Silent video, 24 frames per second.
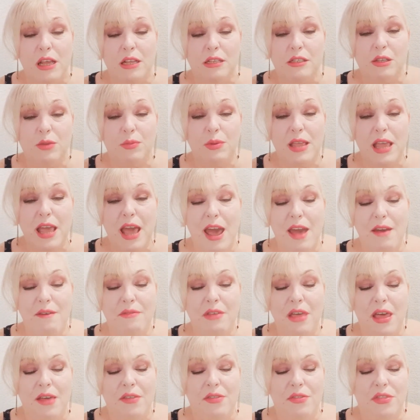So we have
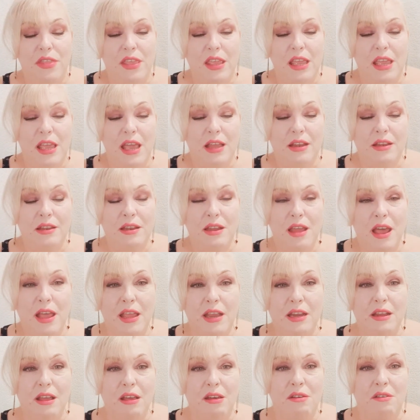the
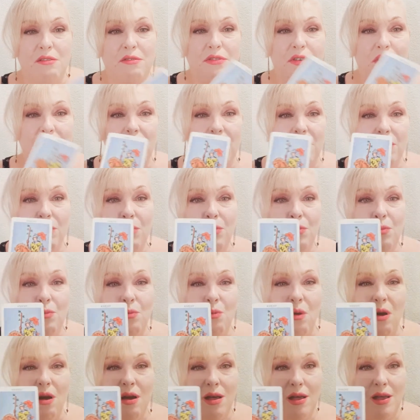Knight of
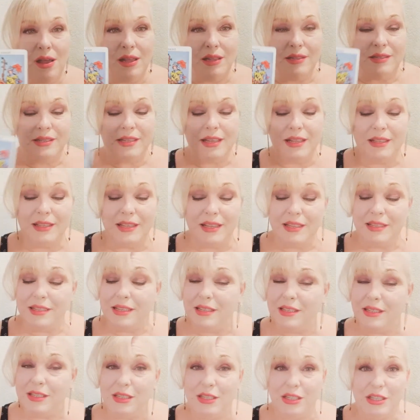Wands, and this
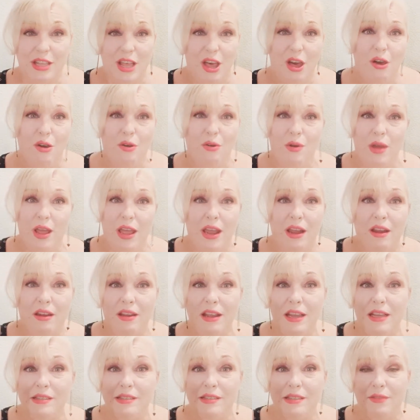is so
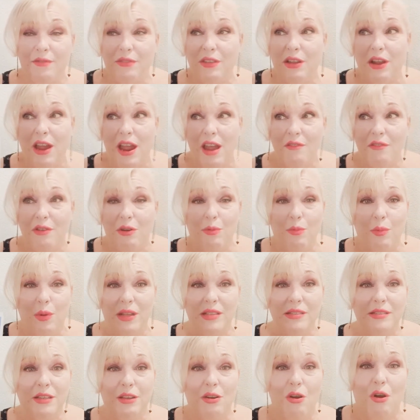Aries if there ever
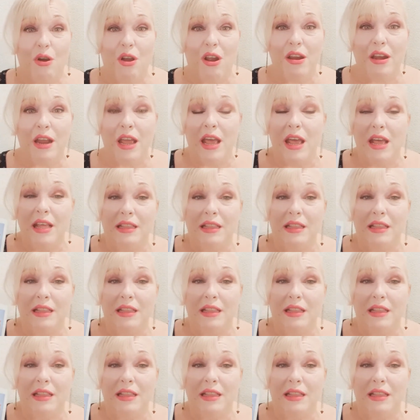was a card.